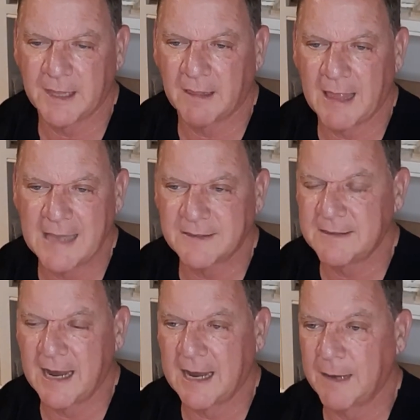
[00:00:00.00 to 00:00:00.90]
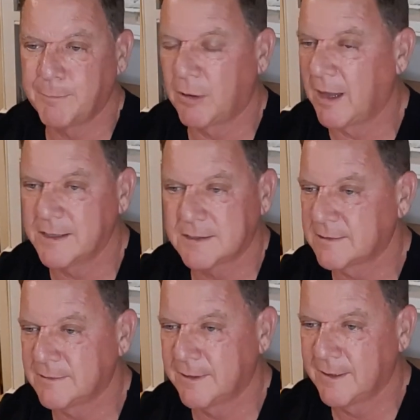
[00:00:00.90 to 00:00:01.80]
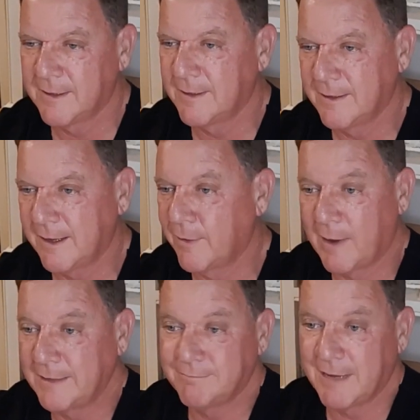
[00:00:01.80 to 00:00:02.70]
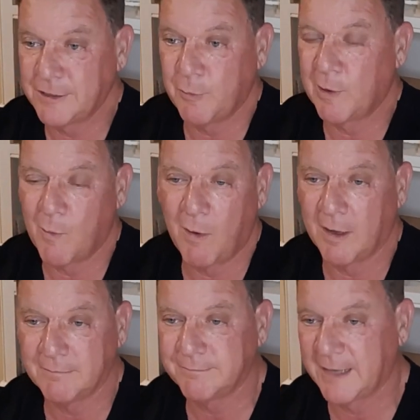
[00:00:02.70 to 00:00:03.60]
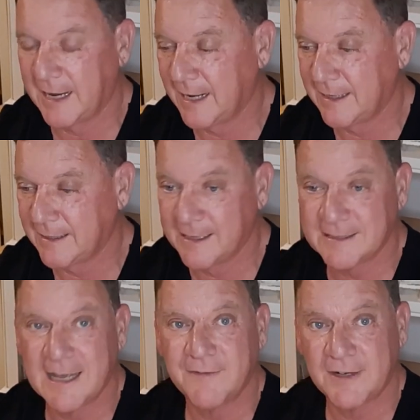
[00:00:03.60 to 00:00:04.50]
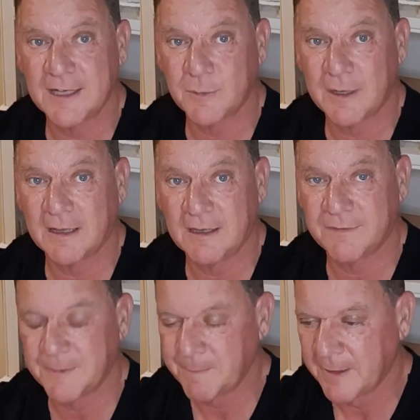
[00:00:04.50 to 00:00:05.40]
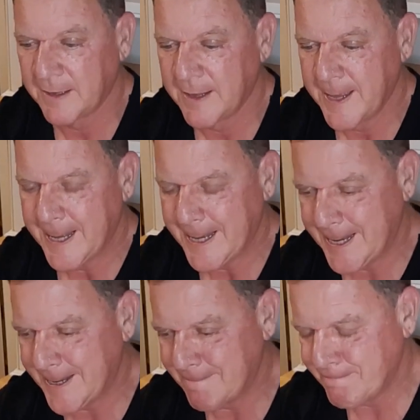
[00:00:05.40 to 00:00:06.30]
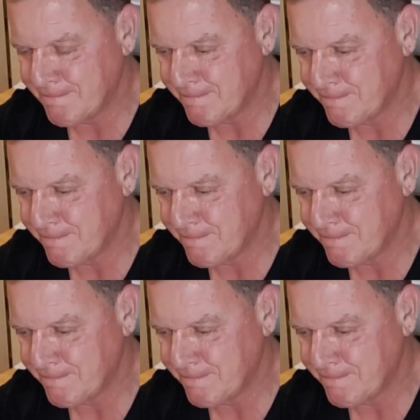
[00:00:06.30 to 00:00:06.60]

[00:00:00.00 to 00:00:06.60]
the last decade plus, you know, I, I do what I want, and it's kind of a nice way to live. Um,